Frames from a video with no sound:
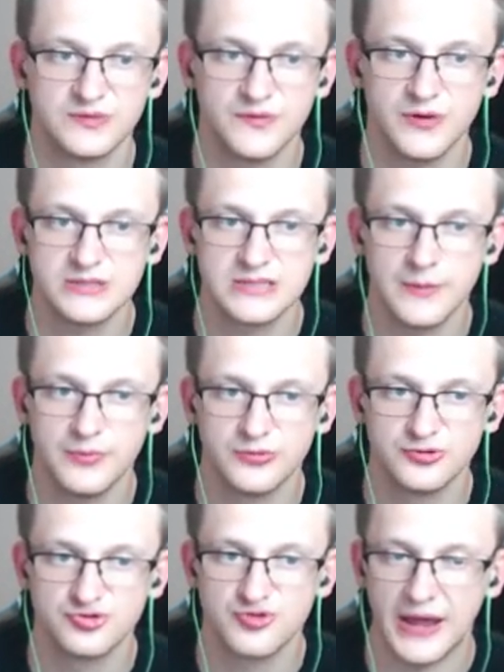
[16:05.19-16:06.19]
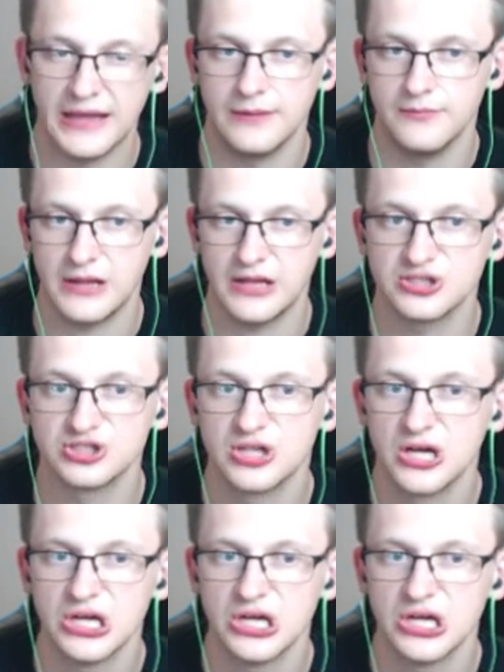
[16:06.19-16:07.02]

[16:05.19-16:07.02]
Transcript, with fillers: For example, Dragon Mage.